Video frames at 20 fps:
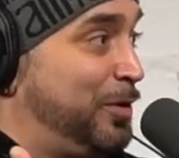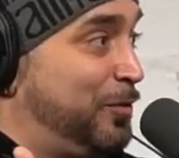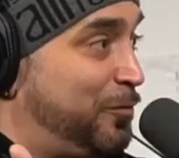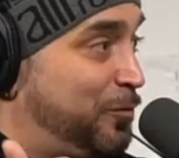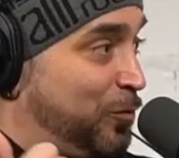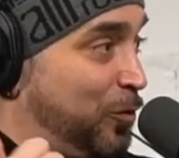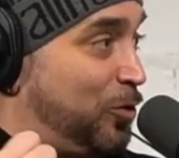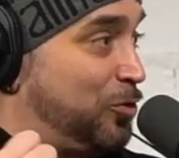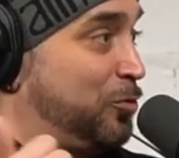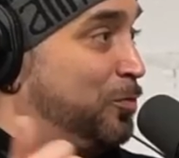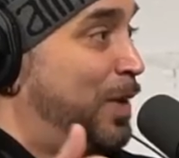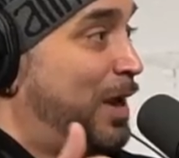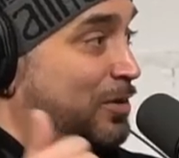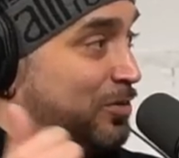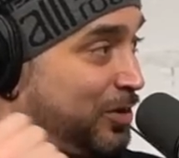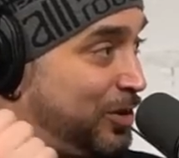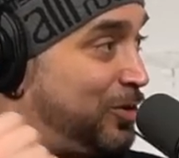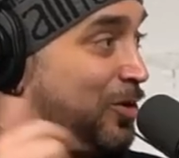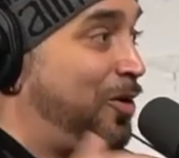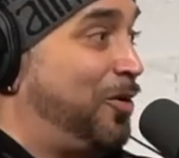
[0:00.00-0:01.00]
First
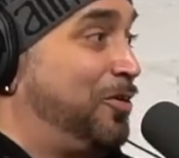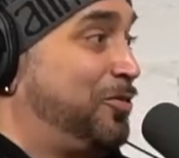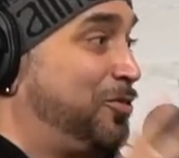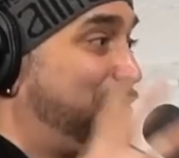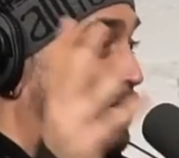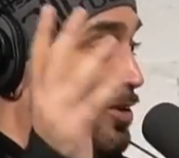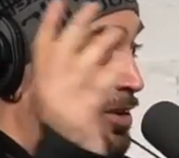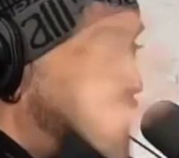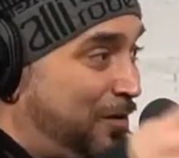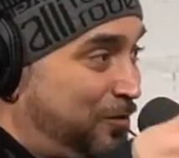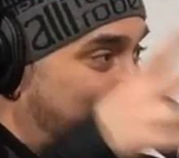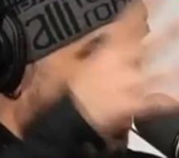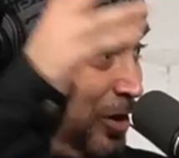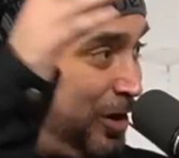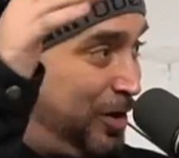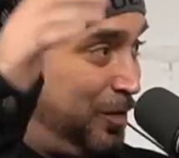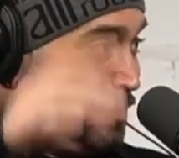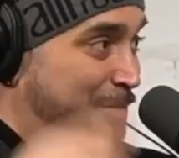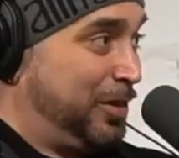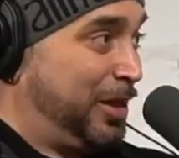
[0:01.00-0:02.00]
Mexican artist on Def
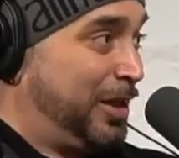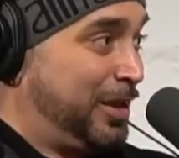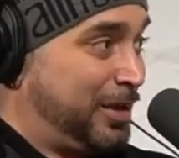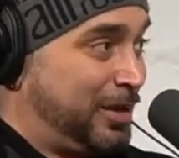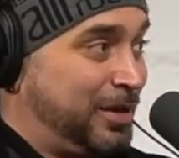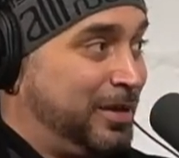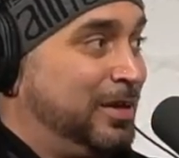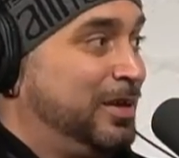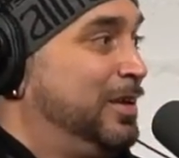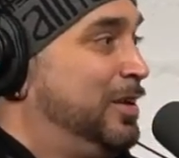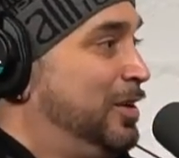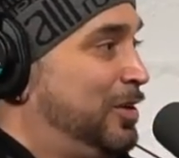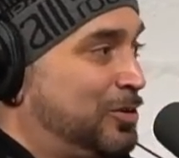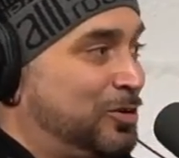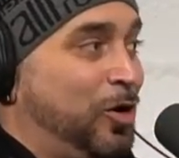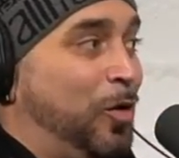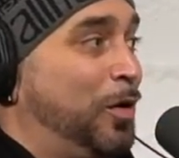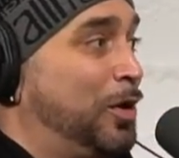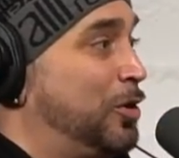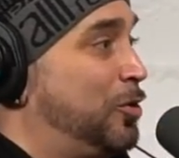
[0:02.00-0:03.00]
Jam, like
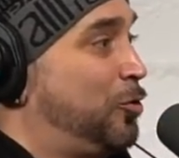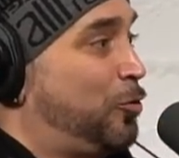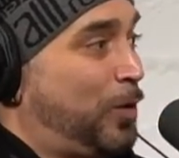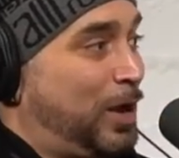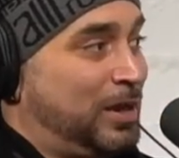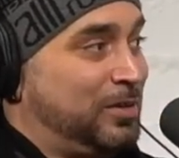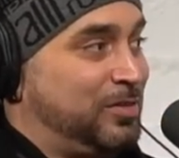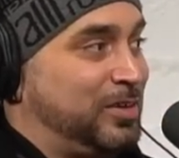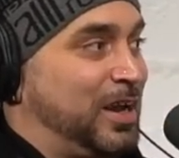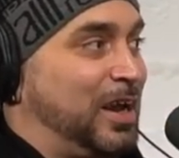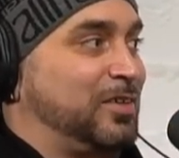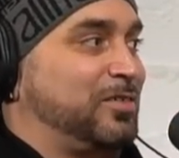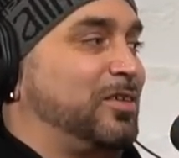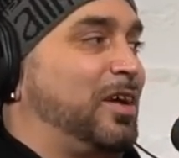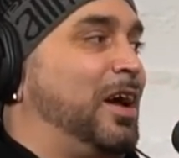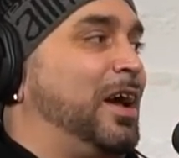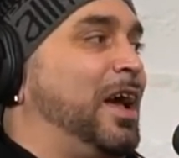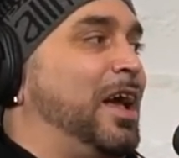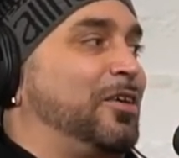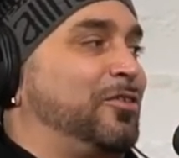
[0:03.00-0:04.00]
going crazy. I
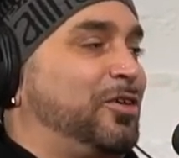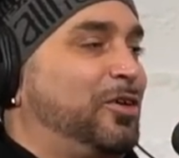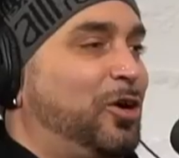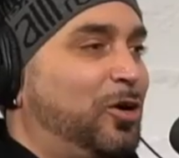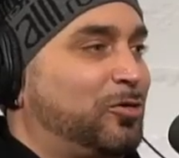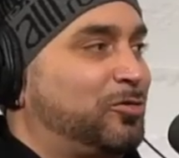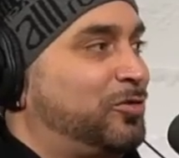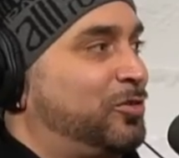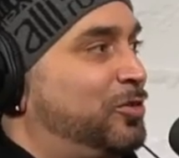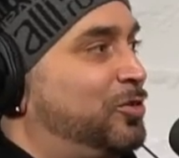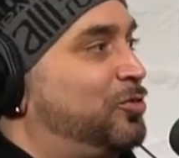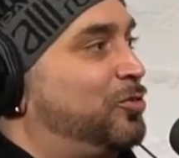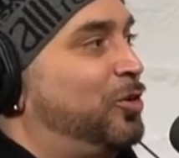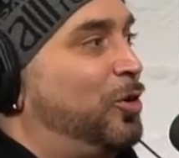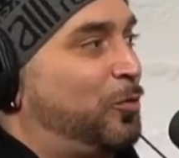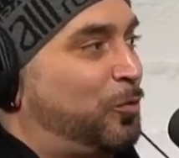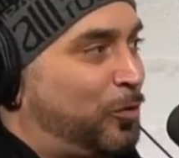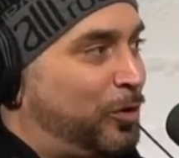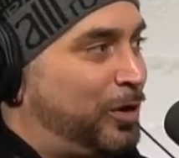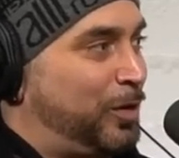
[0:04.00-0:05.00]
actually hosted a show
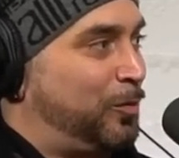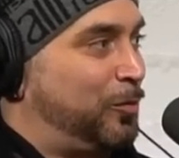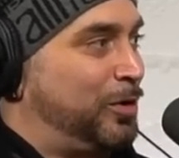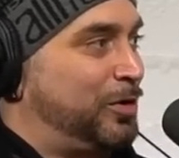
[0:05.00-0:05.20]
for him